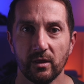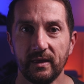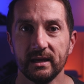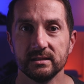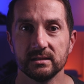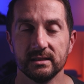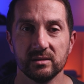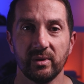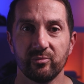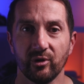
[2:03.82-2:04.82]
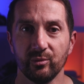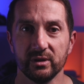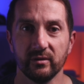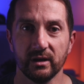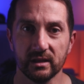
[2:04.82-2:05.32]
But the thing is, there's a big problem
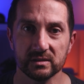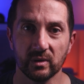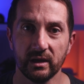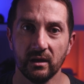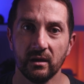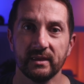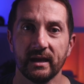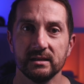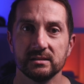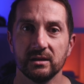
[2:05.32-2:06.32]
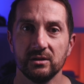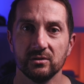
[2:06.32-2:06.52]
with doing it this way, and that is that